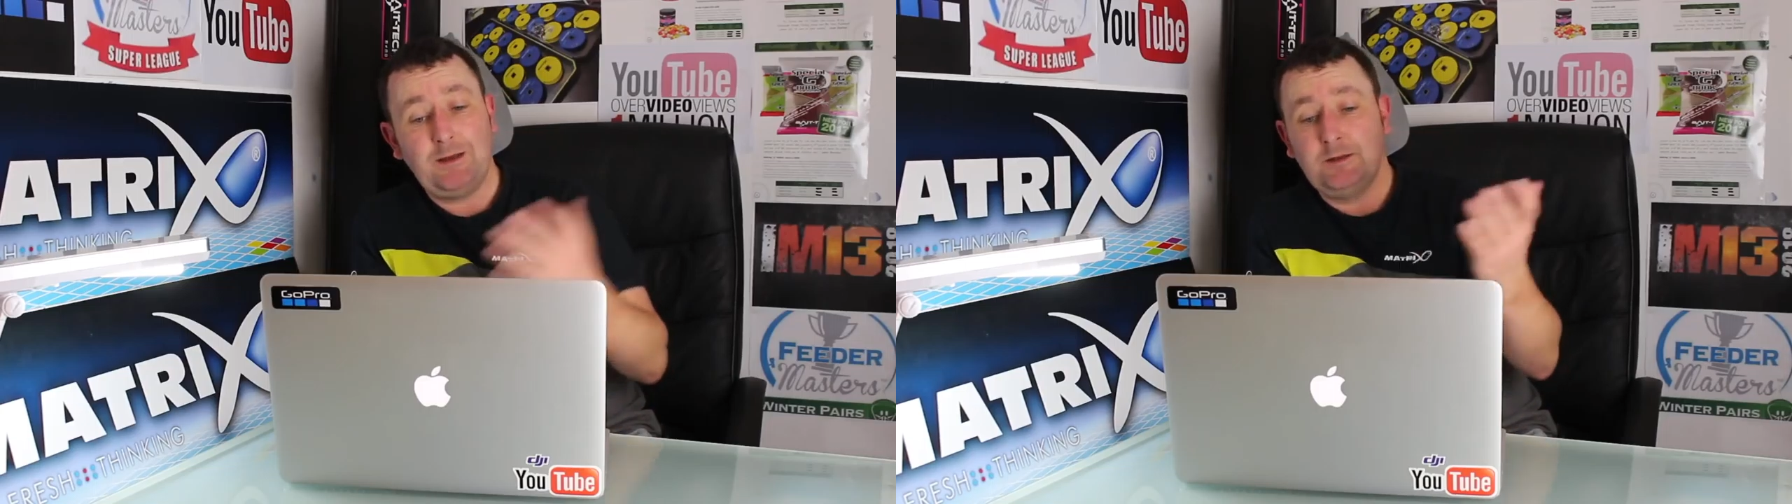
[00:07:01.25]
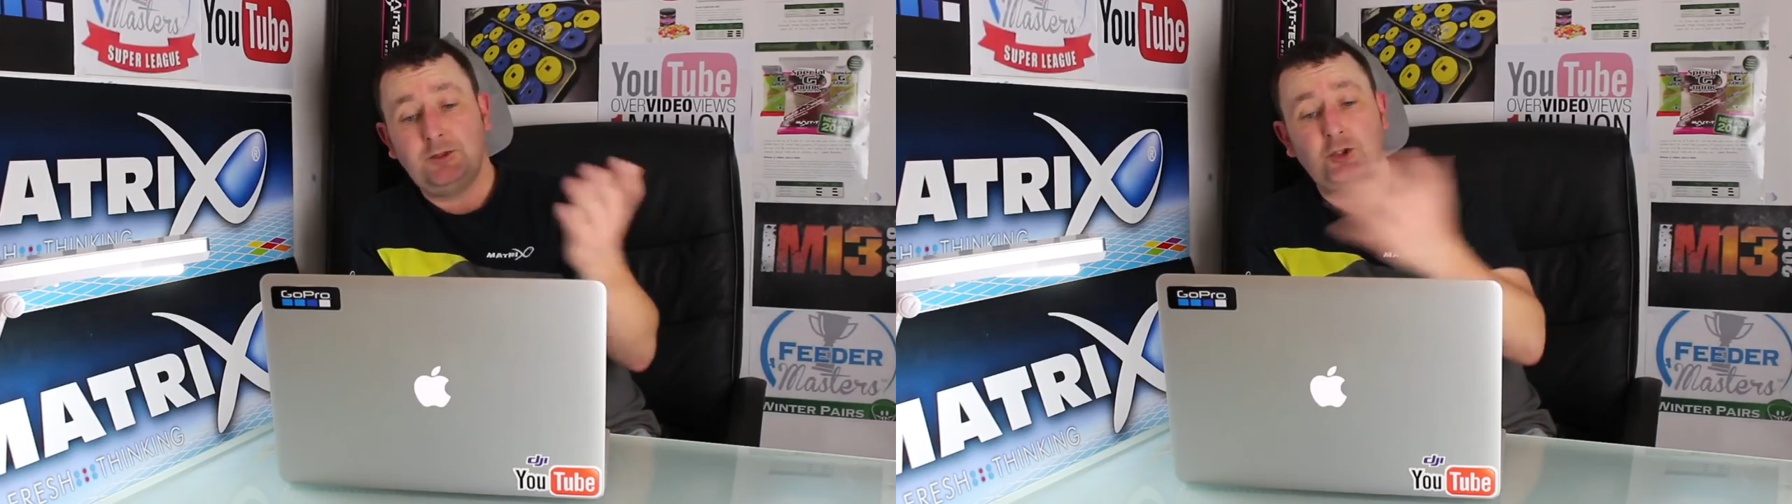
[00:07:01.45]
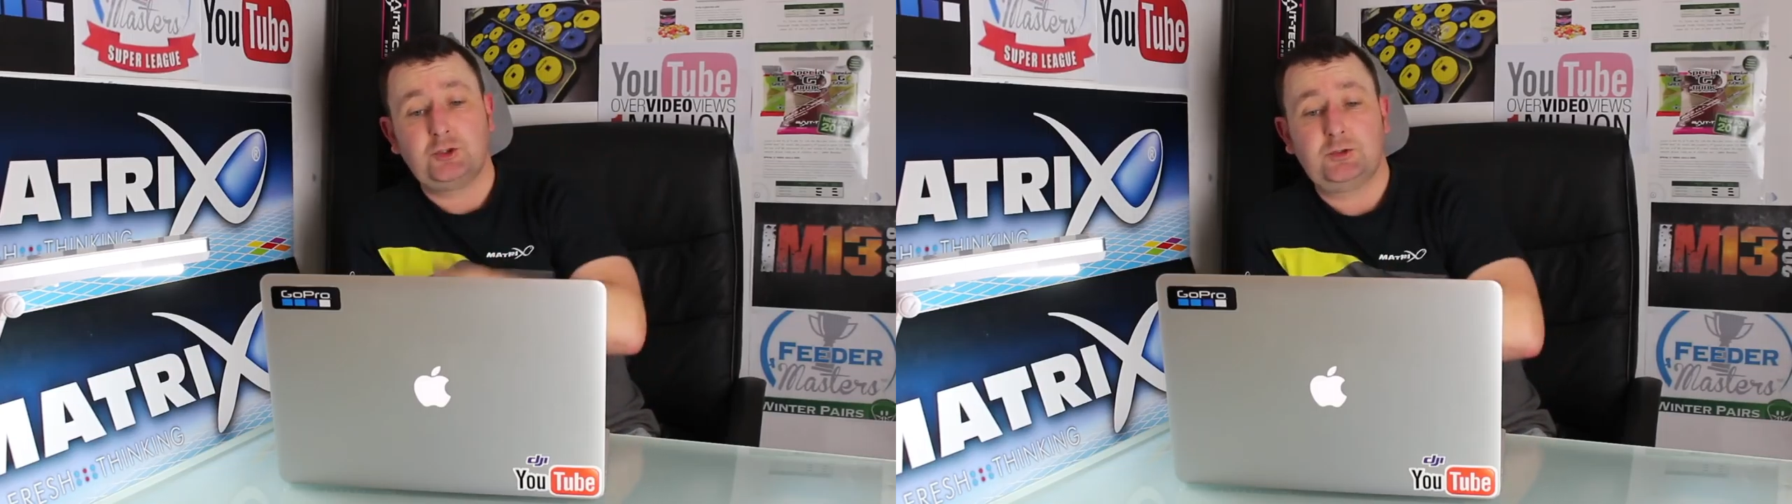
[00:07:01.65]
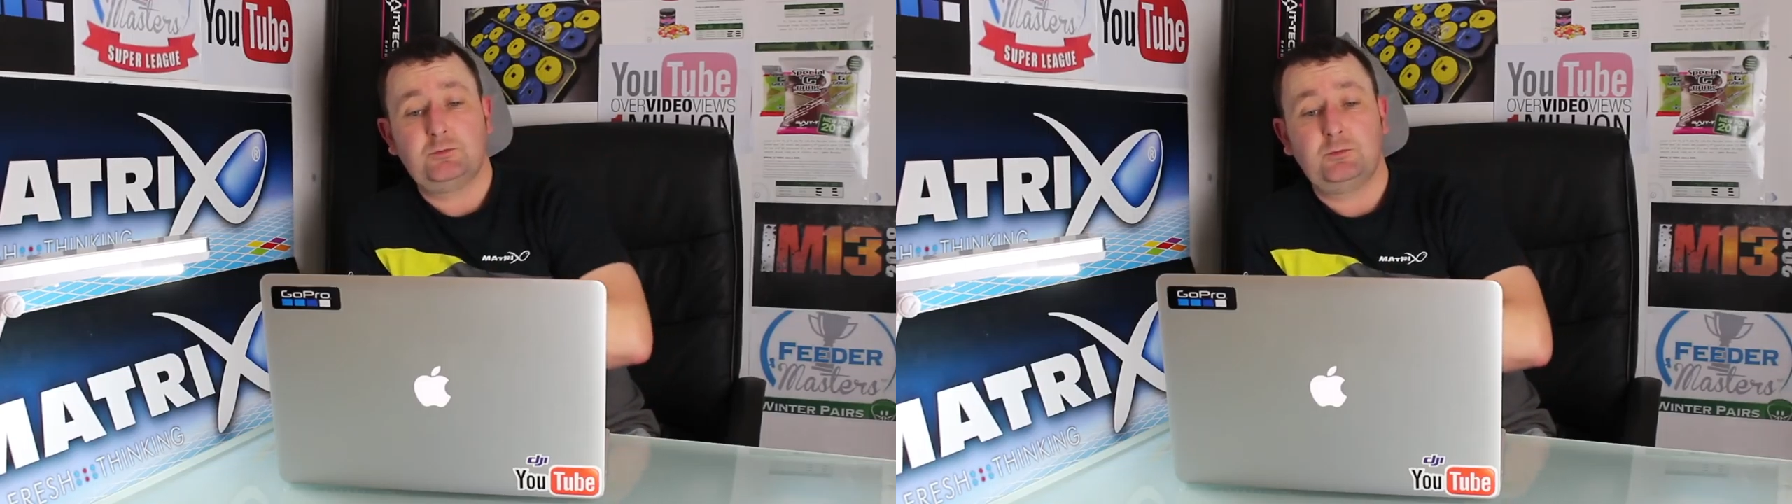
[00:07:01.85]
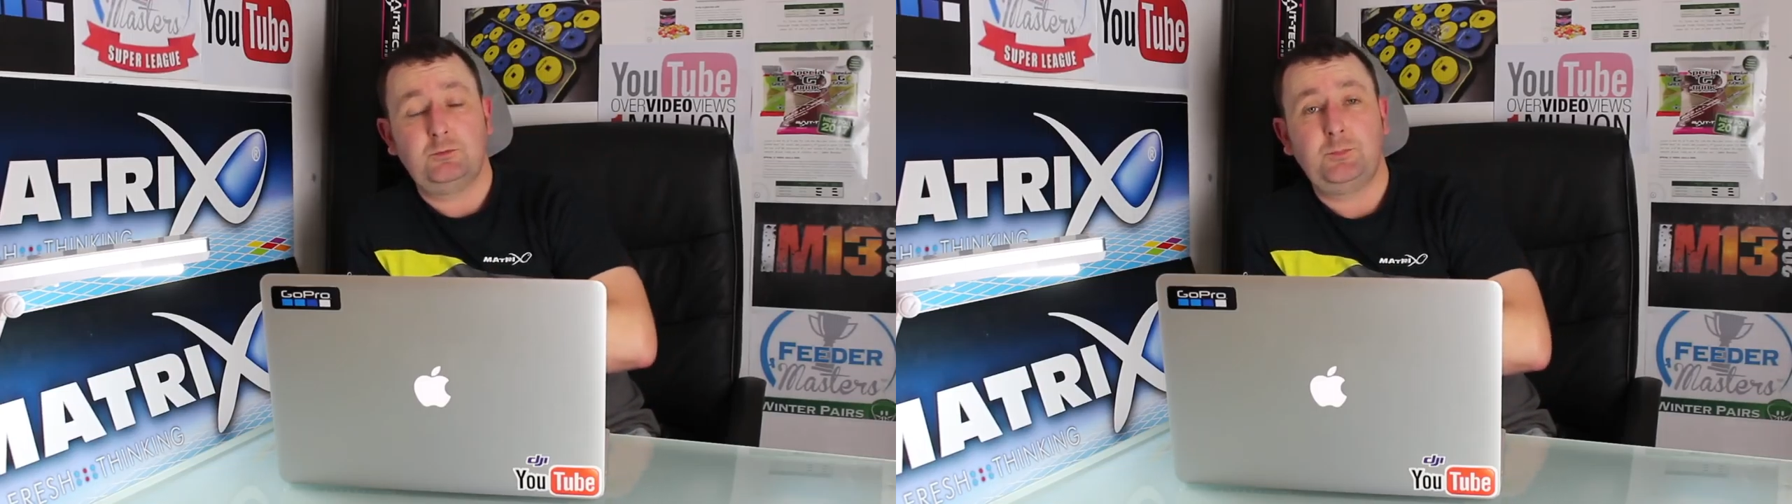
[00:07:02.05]
and he just
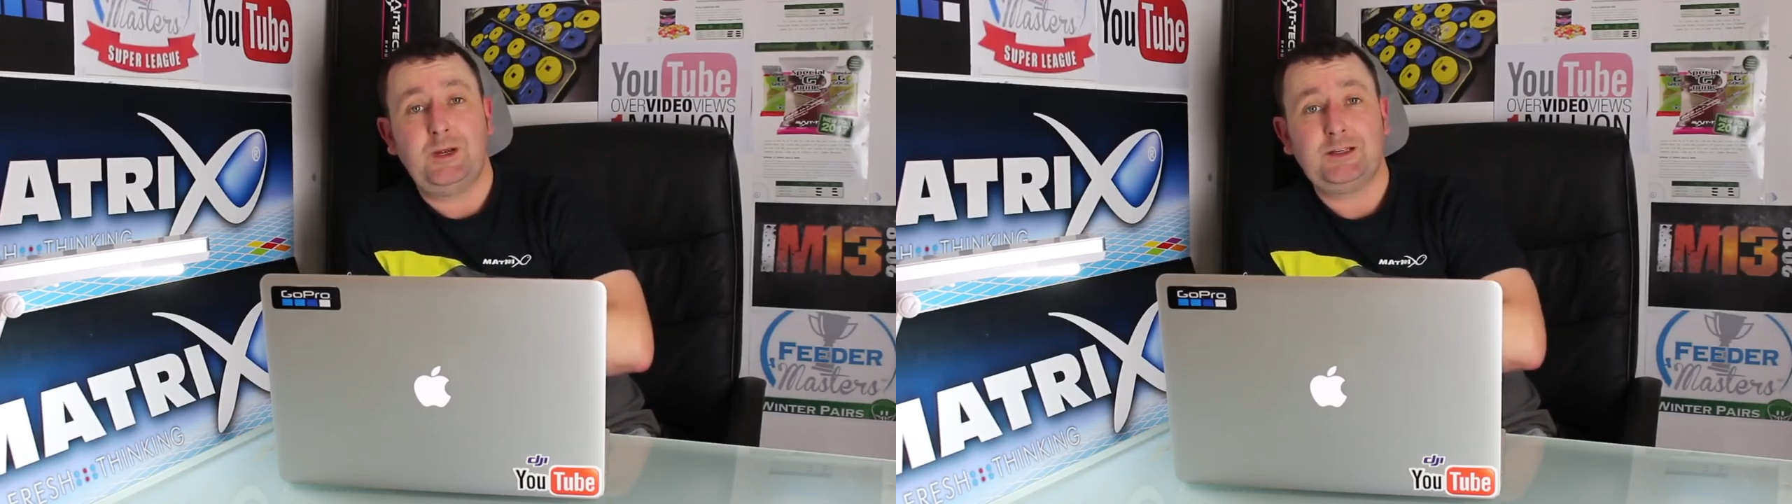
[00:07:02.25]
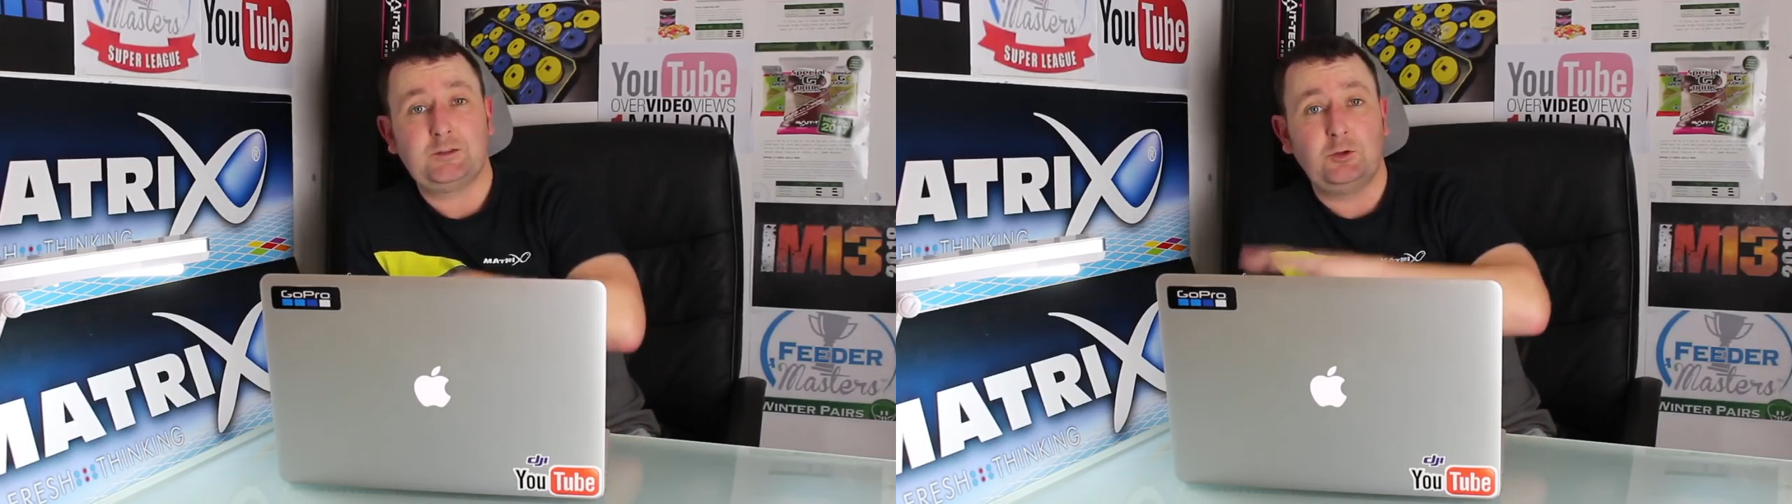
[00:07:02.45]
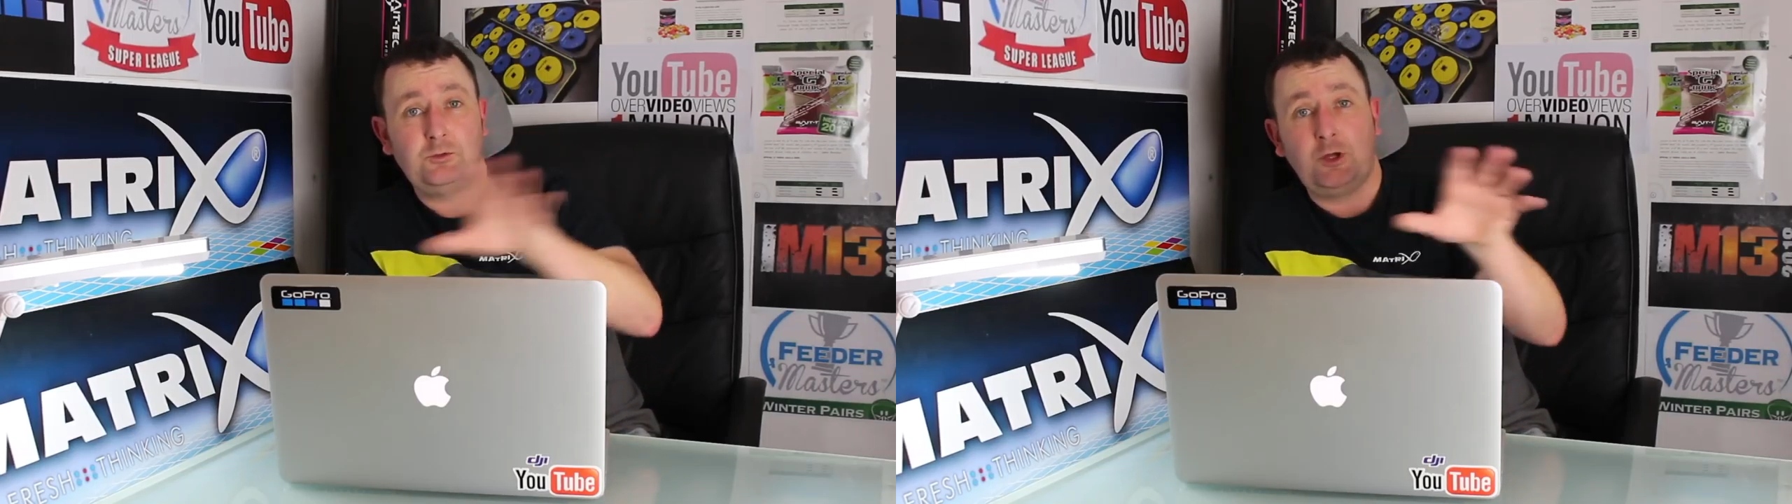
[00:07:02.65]
packed all